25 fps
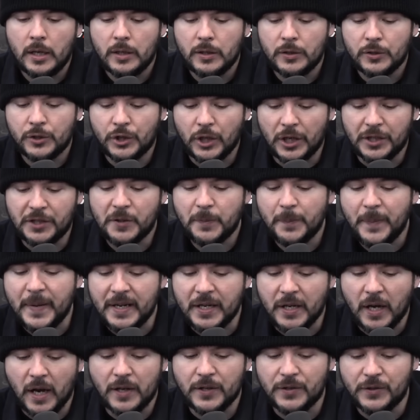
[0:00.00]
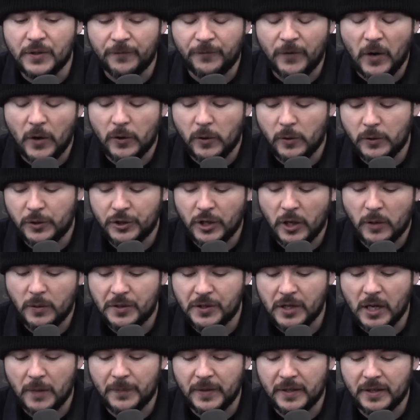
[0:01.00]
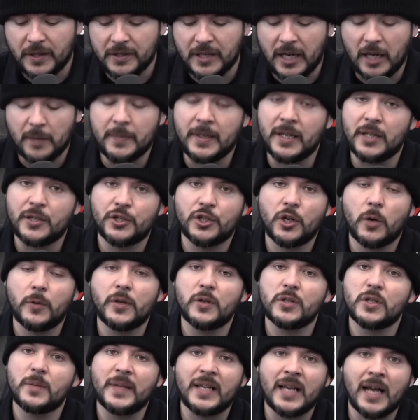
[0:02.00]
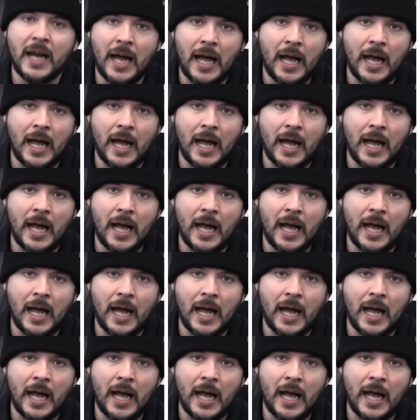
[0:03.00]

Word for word: Just because the photo shows something does not mean it's showing you something